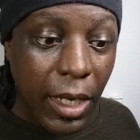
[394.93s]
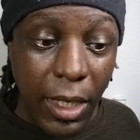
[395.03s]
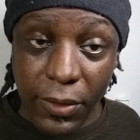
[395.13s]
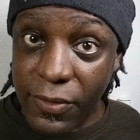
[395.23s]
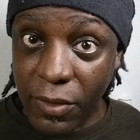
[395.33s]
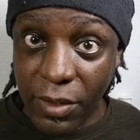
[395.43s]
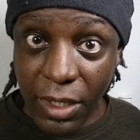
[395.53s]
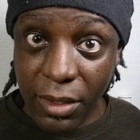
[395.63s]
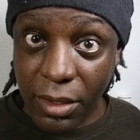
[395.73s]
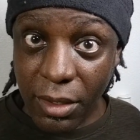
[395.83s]
and so
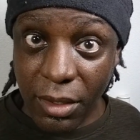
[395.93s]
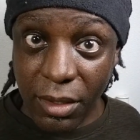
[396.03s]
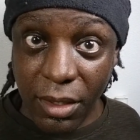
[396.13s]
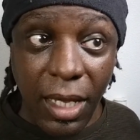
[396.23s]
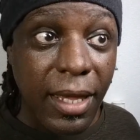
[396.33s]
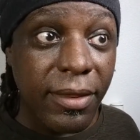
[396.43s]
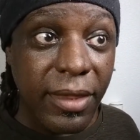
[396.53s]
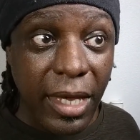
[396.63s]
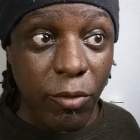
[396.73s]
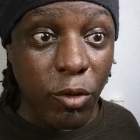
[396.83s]
that
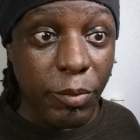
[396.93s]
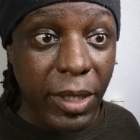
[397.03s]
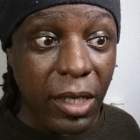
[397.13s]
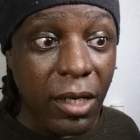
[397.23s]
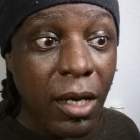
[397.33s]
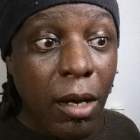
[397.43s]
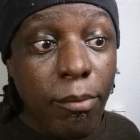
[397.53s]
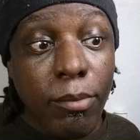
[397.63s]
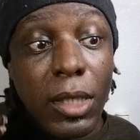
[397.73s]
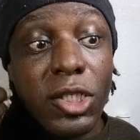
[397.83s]
they will be
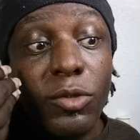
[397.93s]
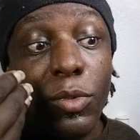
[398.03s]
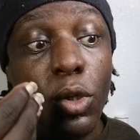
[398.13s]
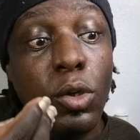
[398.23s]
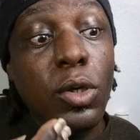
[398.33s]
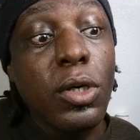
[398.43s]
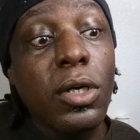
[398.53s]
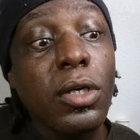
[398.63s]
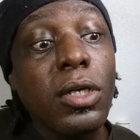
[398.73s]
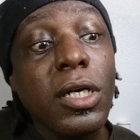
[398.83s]
much
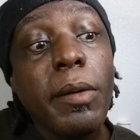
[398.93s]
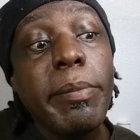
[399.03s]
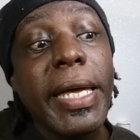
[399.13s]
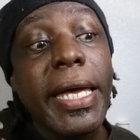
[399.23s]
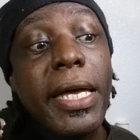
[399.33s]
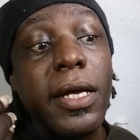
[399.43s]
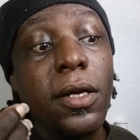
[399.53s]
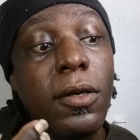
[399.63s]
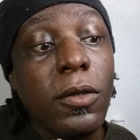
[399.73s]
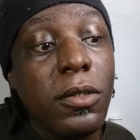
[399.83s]
more
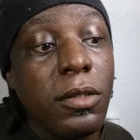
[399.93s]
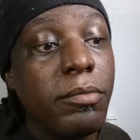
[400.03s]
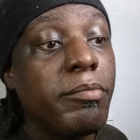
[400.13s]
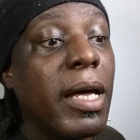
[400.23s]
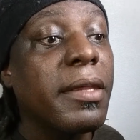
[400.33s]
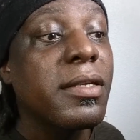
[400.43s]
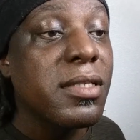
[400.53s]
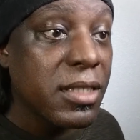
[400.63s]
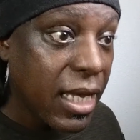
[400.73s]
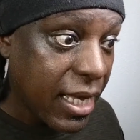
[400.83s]
compelled by the
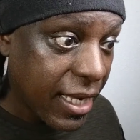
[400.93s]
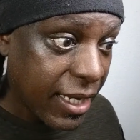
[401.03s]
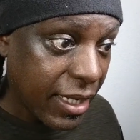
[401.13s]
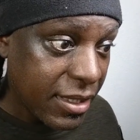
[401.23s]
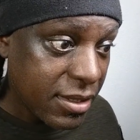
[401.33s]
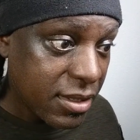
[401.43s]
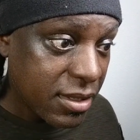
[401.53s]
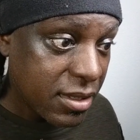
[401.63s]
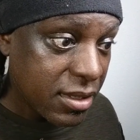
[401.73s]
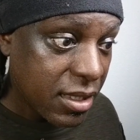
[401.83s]

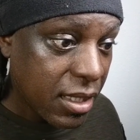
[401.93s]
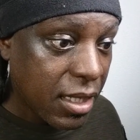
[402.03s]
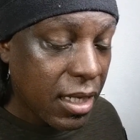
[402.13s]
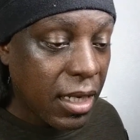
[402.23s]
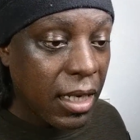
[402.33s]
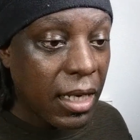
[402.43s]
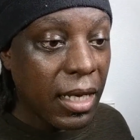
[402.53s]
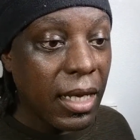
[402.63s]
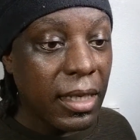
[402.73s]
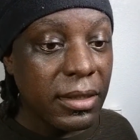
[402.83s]
size
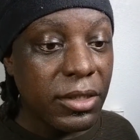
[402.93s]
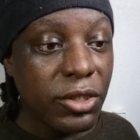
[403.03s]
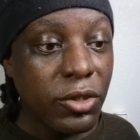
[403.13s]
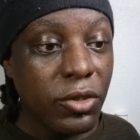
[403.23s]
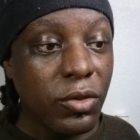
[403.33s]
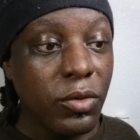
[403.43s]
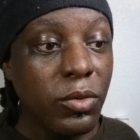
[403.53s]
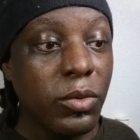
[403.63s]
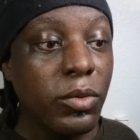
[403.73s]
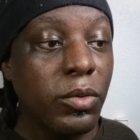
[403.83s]

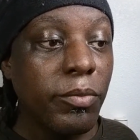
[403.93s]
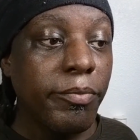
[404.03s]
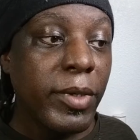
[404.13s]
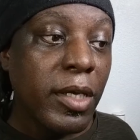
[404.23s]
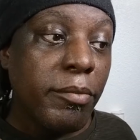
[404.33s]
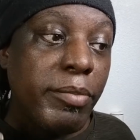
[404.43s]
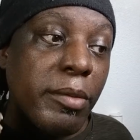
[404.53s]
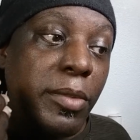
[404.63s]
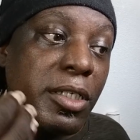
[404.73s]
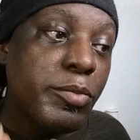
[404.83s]
to
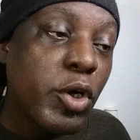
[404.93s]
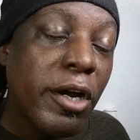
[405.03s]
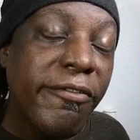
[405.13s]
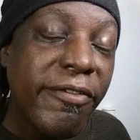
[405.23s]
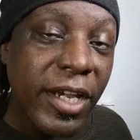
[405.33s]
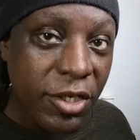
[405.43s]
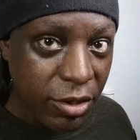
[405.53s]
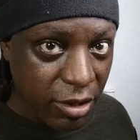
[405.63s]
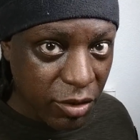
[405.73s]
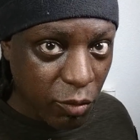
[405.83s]
be much more
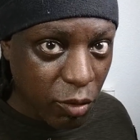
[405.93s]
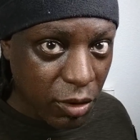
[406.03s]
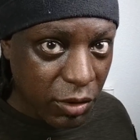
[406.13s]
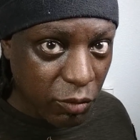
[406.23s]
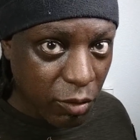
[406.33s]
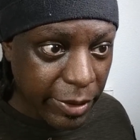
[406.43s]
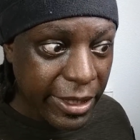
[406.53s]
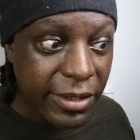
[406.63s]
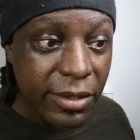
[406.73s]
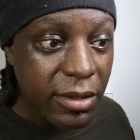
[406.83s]
affectionate towards a
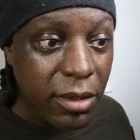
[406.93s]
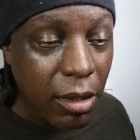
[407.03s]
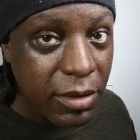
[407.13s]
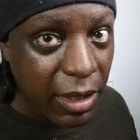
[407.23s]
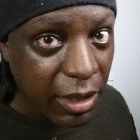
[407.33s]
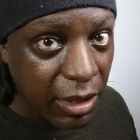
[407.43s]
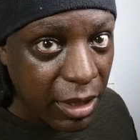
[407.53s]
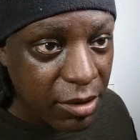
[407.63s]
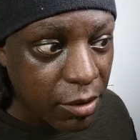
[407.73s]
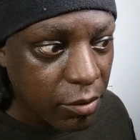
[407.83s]
robot. This is all
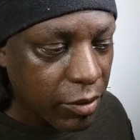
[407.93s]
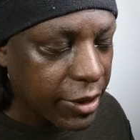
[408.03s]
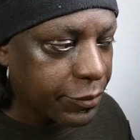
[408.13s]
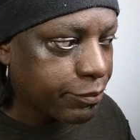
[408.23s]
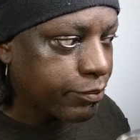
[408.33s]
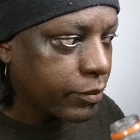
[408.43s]
psychological, right?